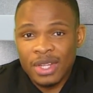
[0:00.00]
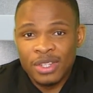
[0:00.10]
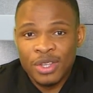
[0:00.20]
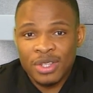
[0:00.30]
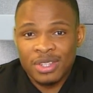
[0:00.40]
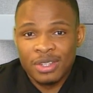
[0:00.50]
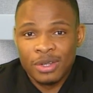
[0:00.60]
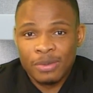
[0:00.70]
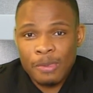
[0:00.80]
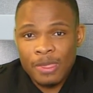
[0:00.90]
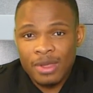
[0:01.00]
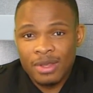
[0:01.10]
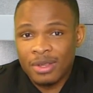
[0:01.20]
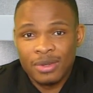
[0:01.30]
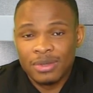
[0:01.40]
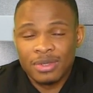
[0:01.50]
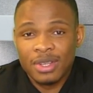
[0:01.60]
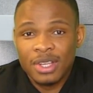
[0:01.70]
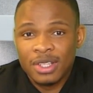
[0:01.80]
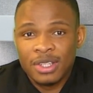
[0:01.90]
they just ignore. They don't.
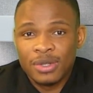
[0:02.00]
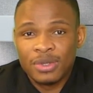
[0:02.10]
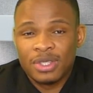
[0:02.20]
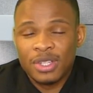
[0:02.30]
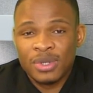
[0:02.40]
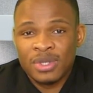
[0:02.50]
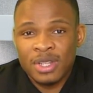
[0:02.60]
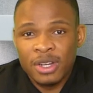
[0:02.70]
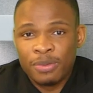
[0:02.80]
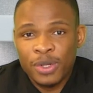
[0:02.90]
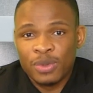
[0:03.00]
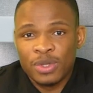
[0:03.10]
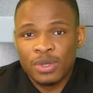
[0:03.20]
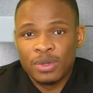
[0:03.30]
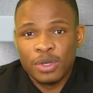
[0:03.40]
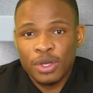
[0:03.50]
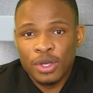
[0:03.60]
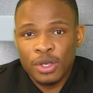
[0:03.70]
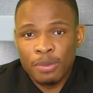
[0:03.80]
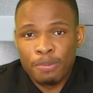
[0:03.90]
They don't. They don't celebrate with you
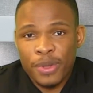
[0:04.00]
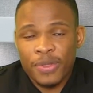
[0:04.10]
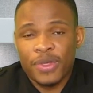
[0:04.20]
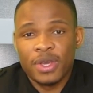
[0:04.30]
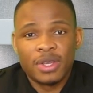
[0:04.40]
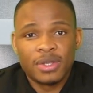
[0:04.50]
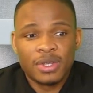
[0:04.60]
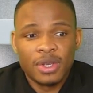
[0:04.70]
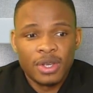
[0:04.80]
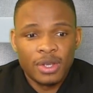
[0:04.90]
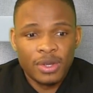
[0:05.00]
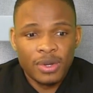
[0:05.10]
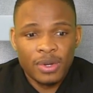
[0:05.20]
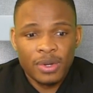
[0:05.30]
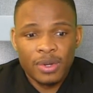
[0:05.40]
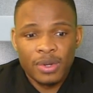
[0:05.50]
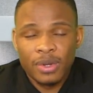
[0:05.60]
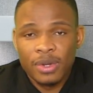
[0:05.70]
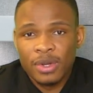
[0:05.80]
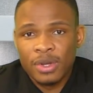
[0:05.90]
your birthdays,
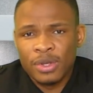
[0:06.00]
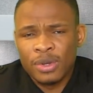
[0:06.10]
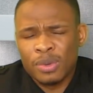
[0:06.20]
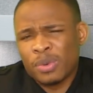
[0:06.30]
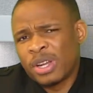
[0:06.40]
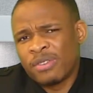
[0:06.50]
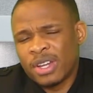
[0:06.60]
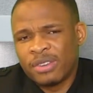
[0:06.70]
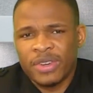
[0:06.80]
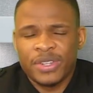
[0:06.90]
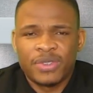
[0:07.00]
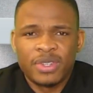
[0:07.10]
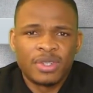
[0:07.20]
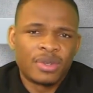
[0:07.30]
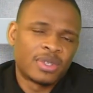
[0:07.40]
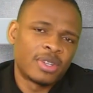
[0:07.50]
your your whatever anniversaries. They don't